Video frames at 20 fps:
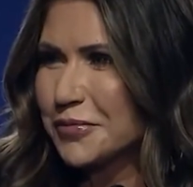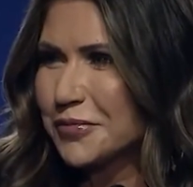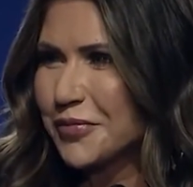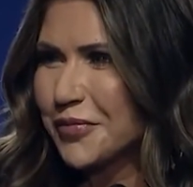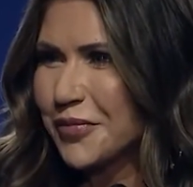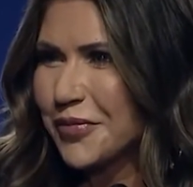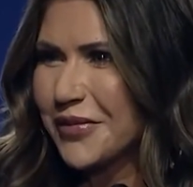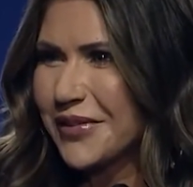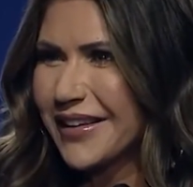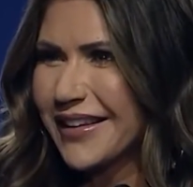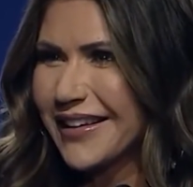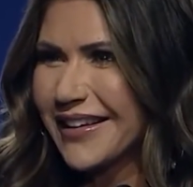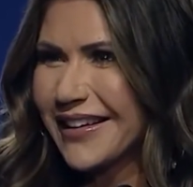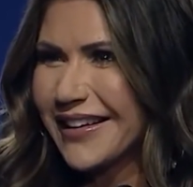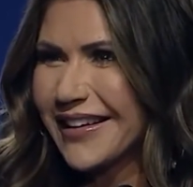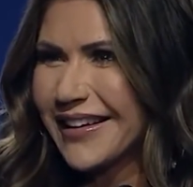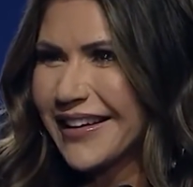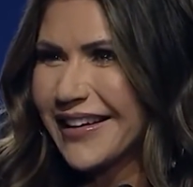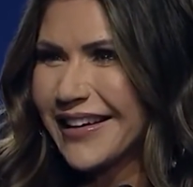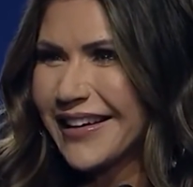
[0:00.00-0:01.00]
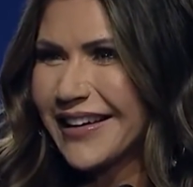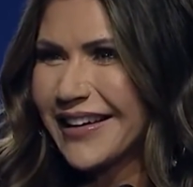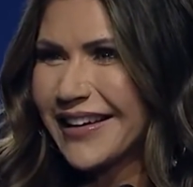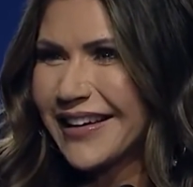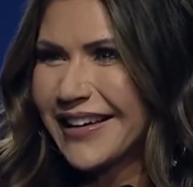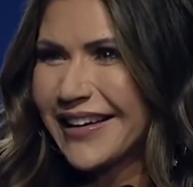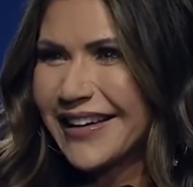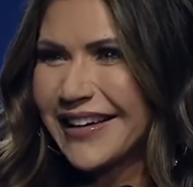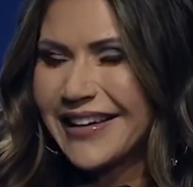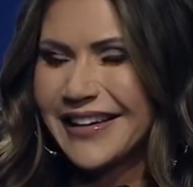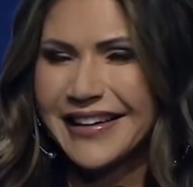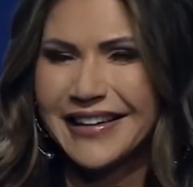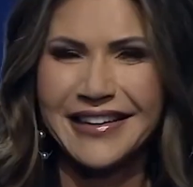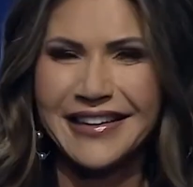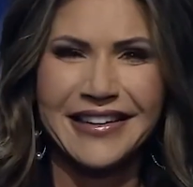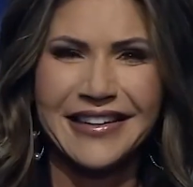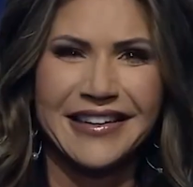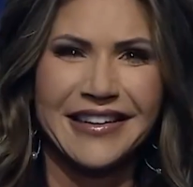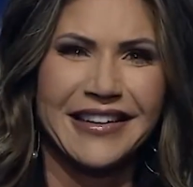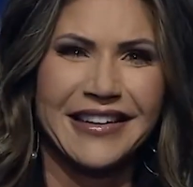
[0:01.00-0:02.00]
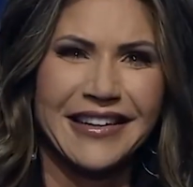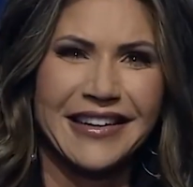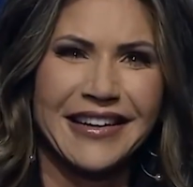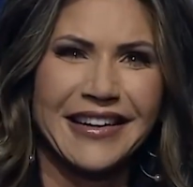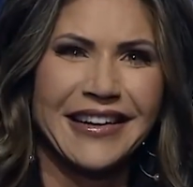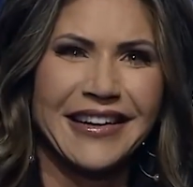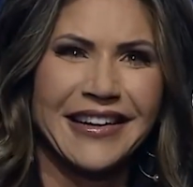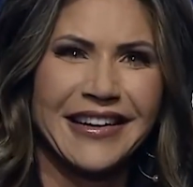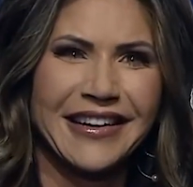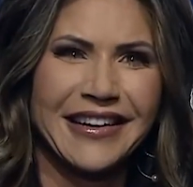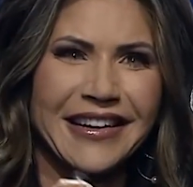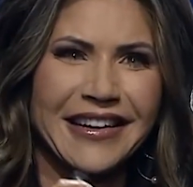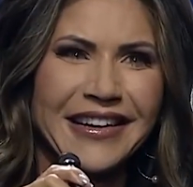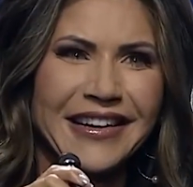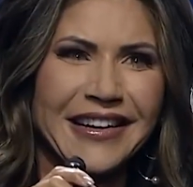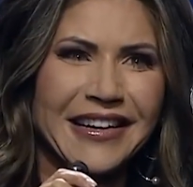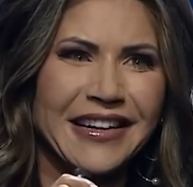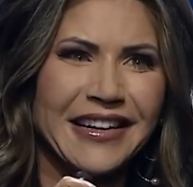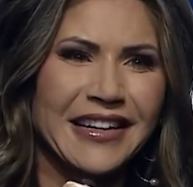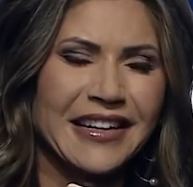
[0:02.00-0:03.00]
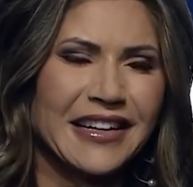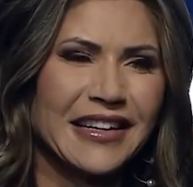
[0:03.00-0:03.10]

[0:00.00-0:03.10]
(no one is talking)